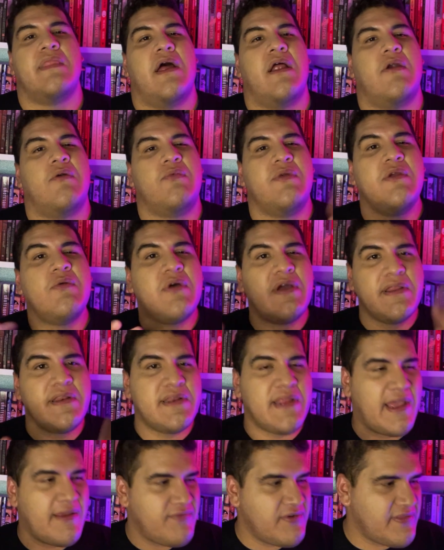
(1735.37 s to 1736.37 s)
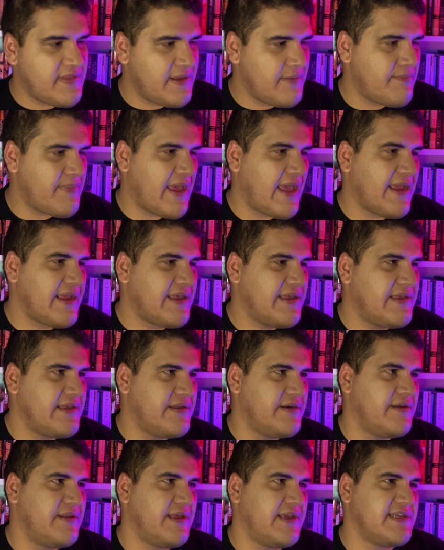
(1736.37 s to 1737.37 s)
Now, rewind everything back.
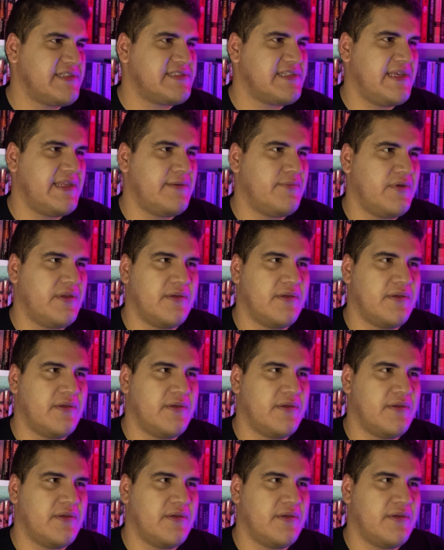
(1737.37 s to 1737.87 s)
You know, like I said,